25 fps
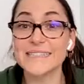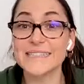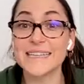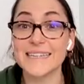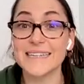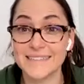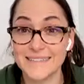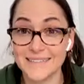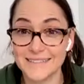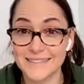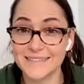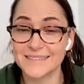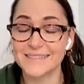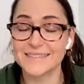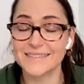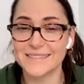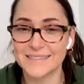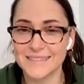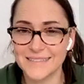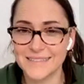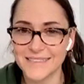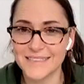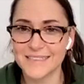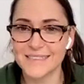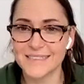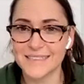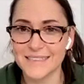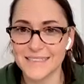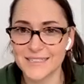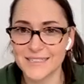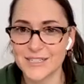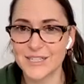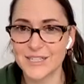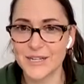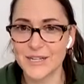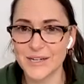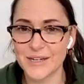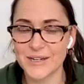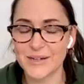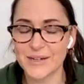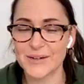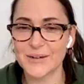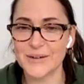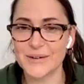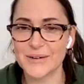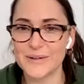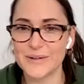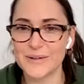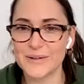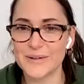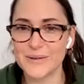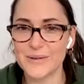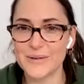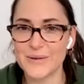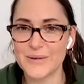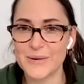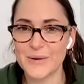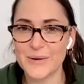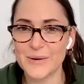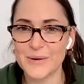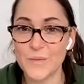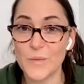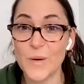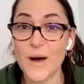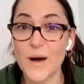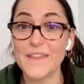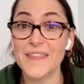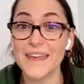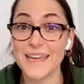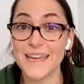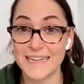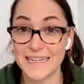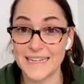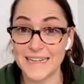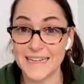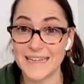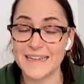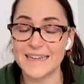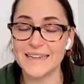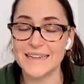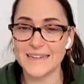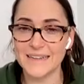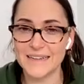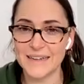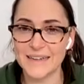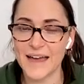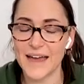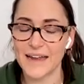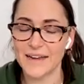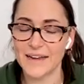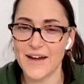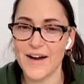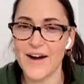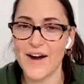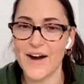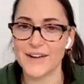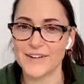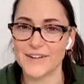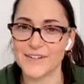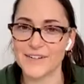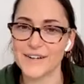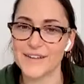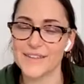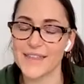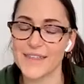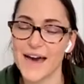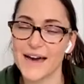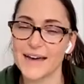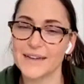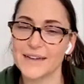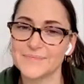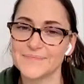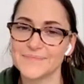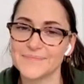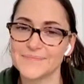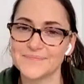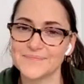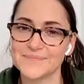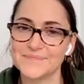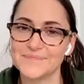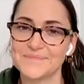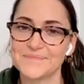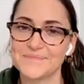listen to what they need and honor that.